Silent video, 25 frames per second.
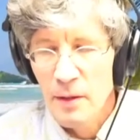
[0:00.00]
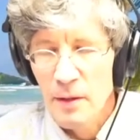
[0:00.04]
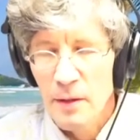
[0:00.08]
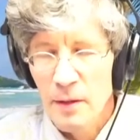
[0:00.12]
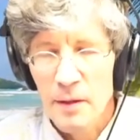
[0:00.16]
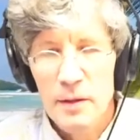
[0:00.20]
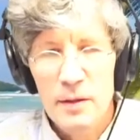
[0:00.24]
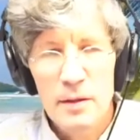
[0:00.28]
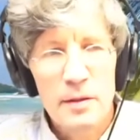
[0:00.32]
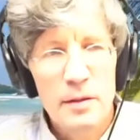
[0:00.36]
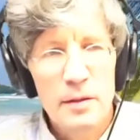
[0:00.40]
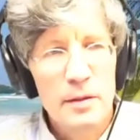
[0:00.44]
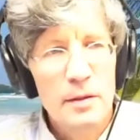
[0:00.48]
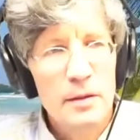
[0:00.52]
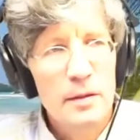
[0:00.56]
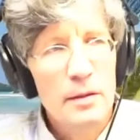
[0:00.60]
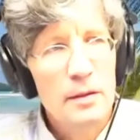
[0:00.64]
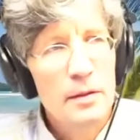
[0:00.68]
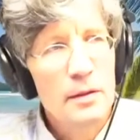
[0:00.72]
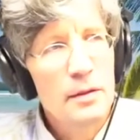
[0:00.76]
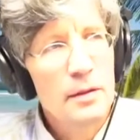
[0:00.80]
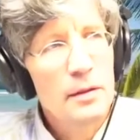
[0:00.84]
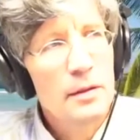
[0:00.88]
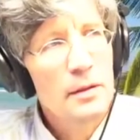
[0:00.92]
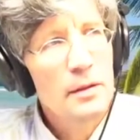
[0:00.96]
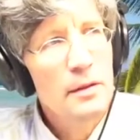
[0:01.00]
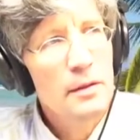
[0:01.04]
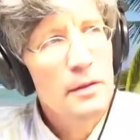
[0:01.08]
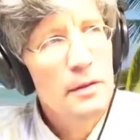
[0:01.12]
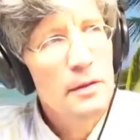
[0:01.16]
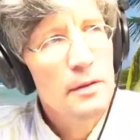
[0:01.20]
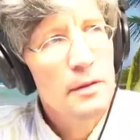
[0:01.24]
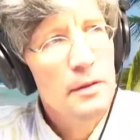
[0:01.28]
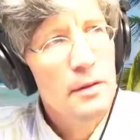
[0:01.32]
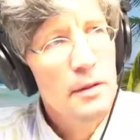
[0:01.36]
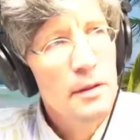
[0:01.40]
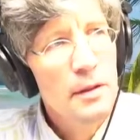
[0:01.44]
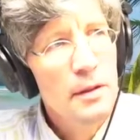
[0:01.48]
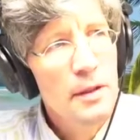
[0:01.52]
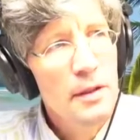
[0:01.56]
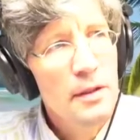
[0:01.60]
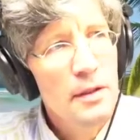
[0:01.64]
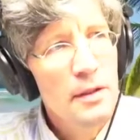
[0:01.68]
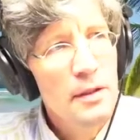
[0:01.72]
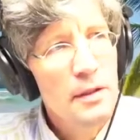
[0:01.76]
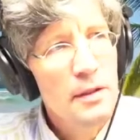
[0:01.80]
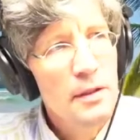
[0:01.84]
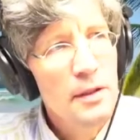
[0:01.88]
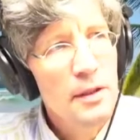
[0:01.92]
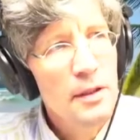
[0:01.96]
It's
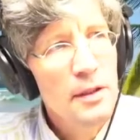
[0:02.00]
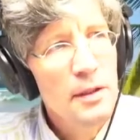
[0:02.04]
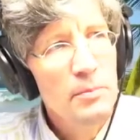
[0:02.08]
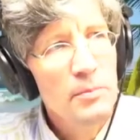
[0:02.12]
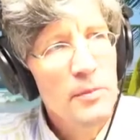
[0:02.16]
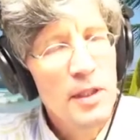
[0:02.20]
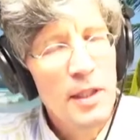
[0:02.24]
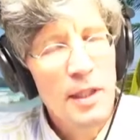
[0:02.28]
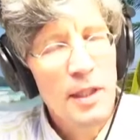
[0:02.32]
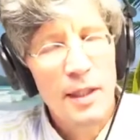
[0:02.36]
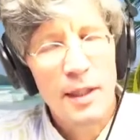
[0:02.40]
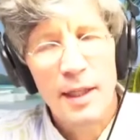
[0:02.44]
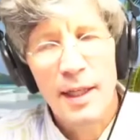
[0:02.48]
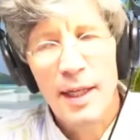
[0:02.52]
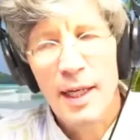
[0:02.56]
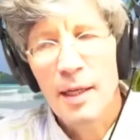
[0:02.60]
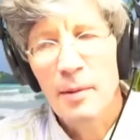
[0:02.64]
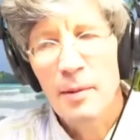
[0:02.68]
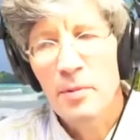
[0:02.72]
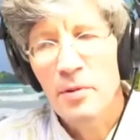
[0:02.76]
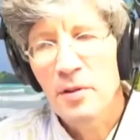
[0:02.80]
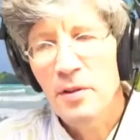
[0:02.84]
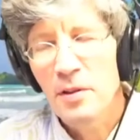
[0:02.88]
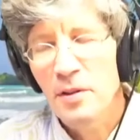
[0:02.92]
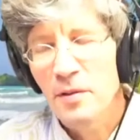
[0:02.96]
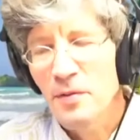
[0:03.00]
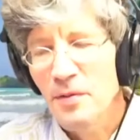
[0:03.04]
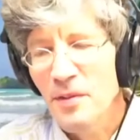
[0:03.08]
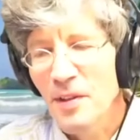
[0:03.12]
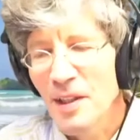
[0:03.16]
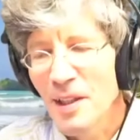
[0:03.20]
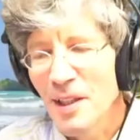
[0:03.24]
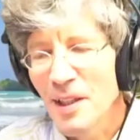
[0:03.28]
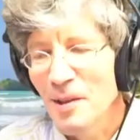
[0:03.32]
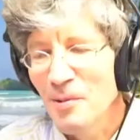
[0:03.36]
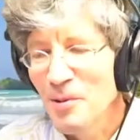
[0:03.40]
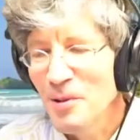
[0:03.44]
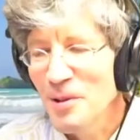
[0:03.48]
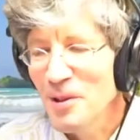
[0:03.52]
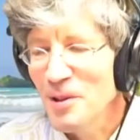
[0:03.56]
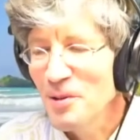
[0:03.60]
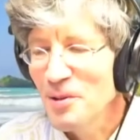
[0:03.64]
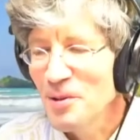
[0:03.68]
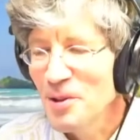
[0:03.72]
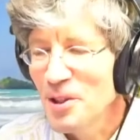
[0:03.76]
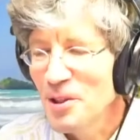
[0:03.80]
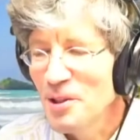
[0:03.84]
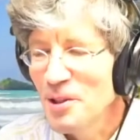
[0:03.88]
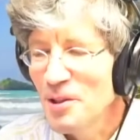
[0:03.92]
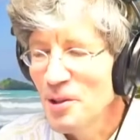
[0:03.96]
a team collaborative thing where
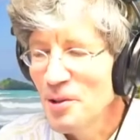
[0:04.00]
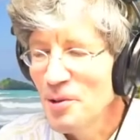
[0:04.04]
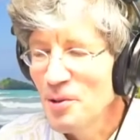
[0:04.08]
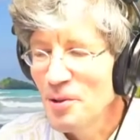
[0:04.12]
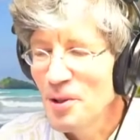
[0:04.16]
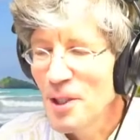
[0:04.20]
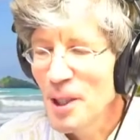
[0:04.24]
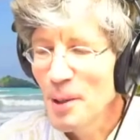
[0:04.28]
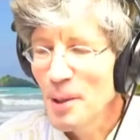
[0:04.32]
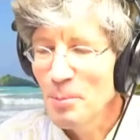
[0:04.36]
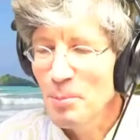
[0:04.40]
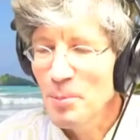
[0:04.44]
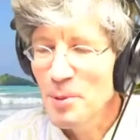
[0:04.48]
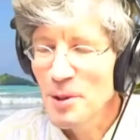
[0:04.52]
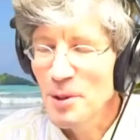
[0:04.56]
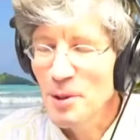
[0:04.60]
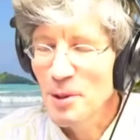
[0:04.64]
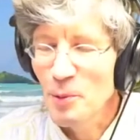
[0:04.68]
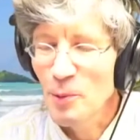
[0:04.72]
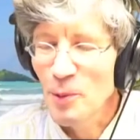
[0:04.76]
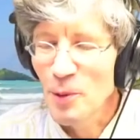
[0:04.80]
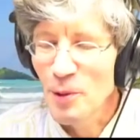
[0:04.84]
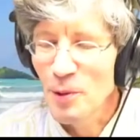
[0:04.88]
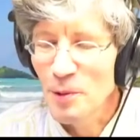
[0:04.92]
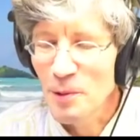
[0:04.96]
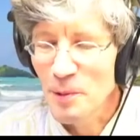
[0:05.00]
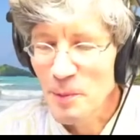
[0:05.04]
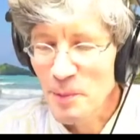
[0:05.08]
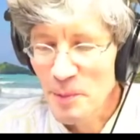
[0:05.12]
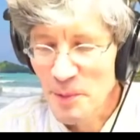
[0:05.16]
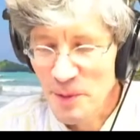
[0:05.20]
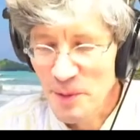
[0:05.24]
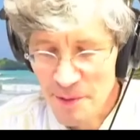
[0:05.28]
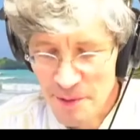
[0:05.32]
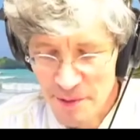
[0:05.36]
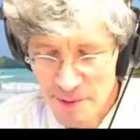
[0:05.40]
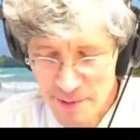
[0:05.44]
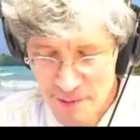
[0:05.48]
you're dumped in a world with